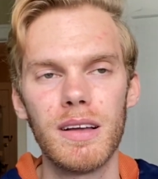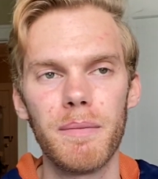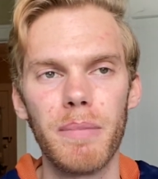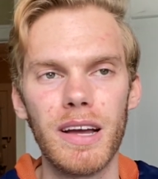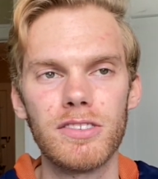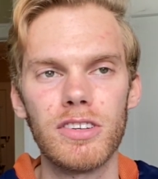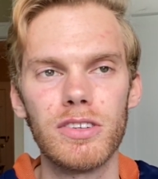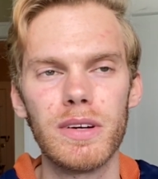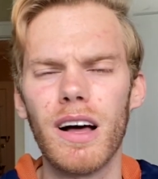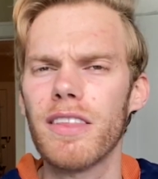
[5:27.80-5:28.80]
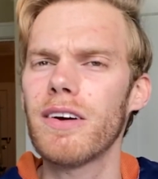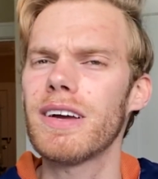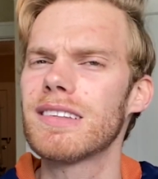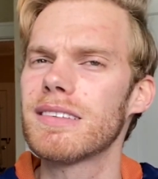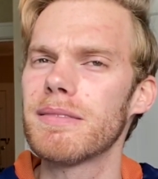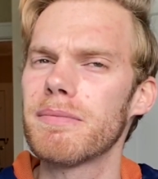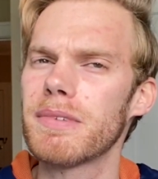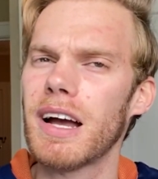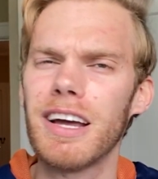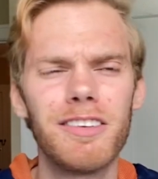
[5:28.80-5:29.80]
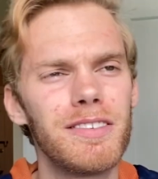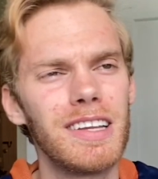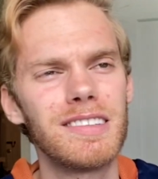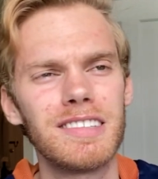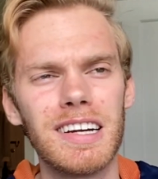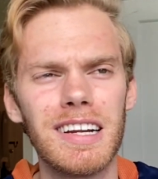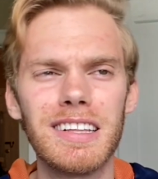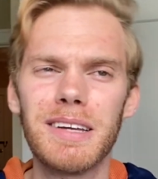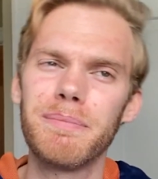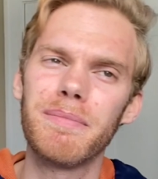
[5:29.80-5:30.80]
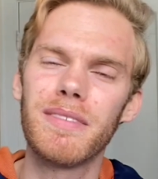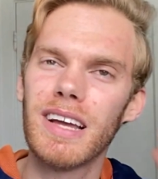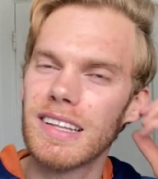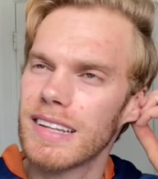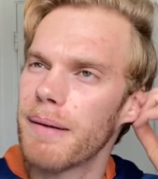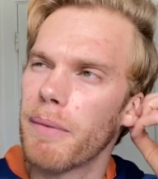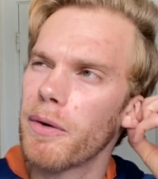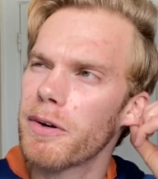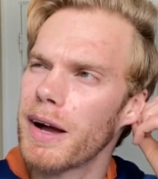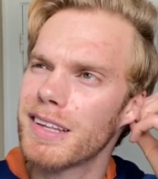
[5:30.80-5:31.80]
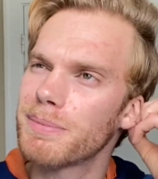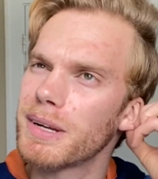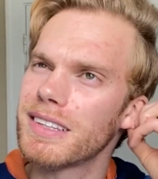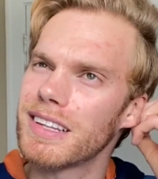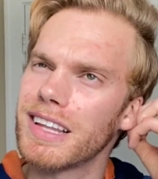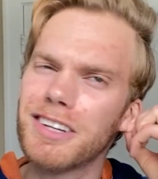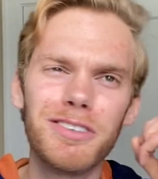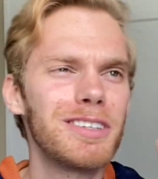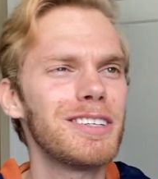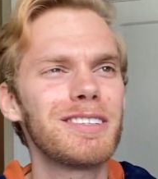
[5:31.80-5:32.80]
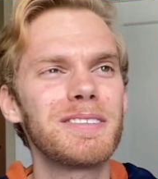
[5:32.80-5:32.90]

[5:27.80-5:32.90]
bike to do it. Although it's technically, it's not motorized, but it's electrical.